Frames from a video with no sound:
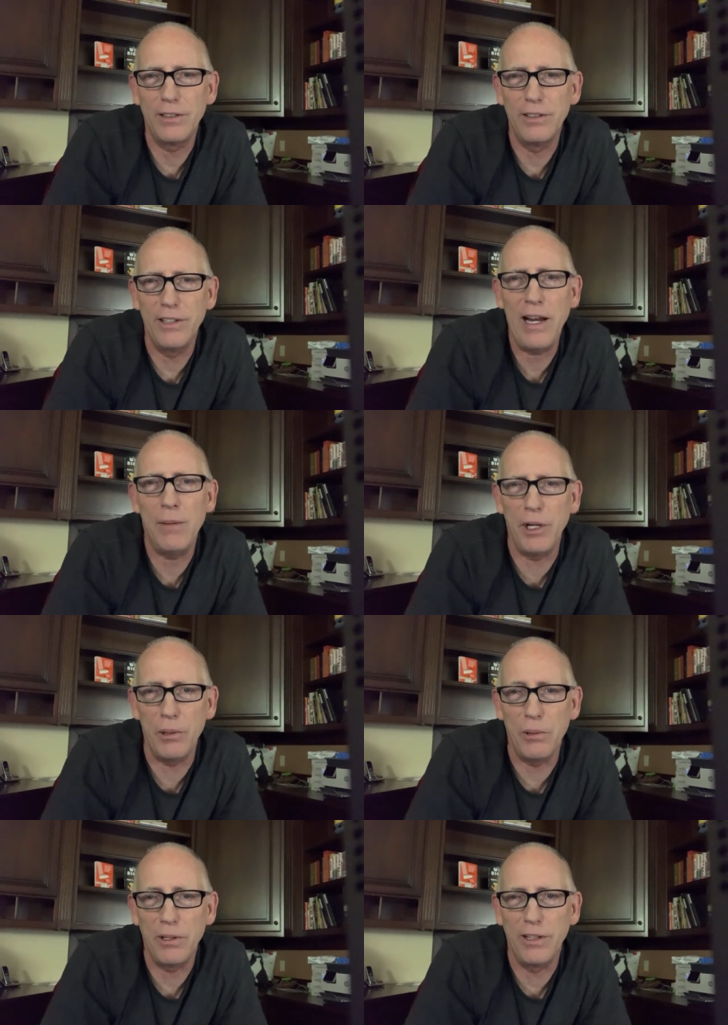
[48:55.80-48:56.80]
Damn
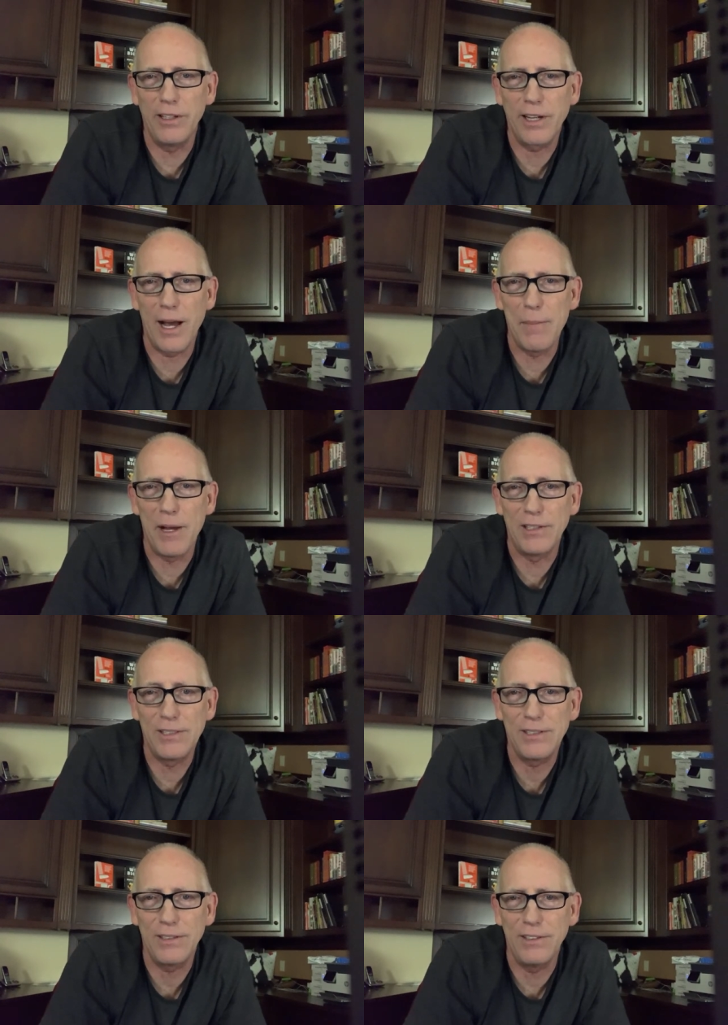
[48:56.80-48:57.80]
you in the
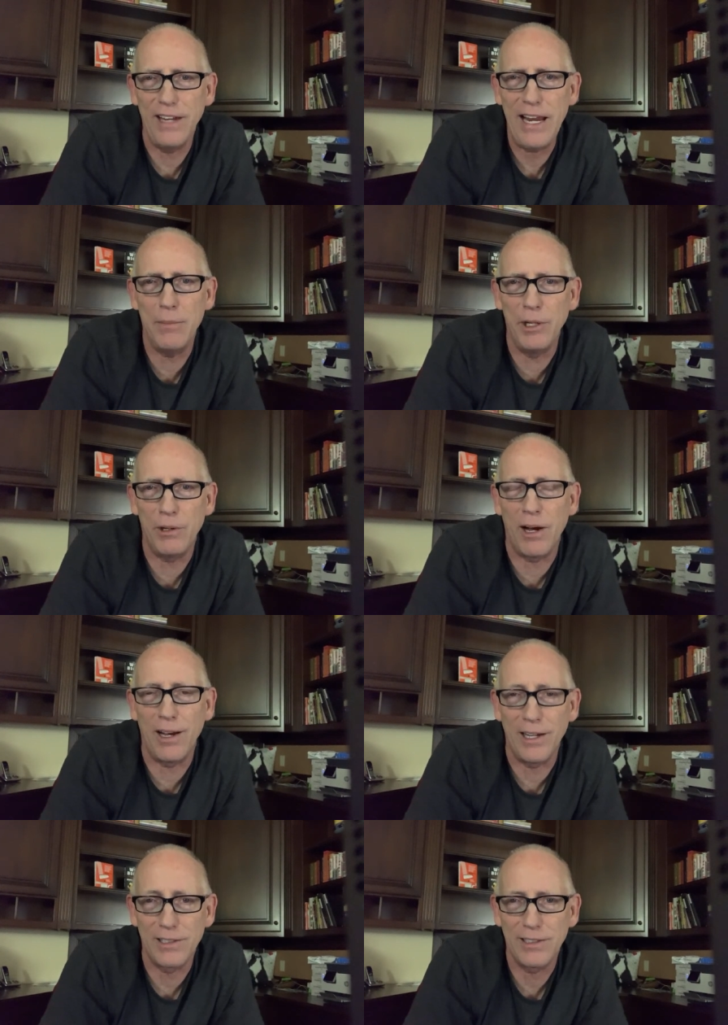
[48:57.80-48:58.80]
comments. Damn your
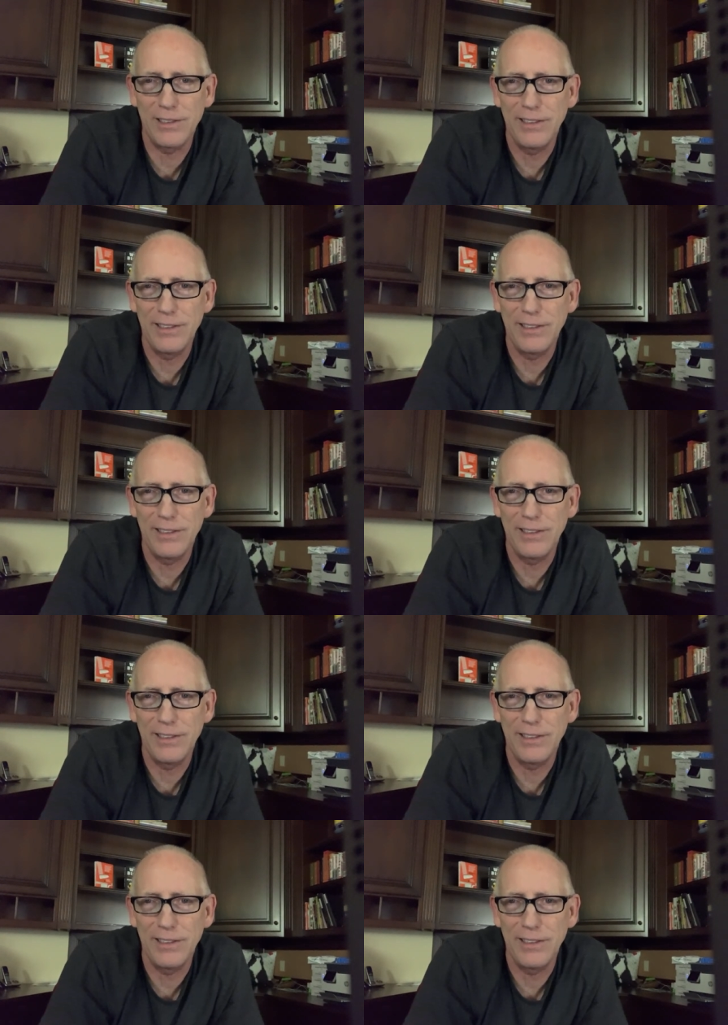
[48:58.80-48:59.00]
eyes.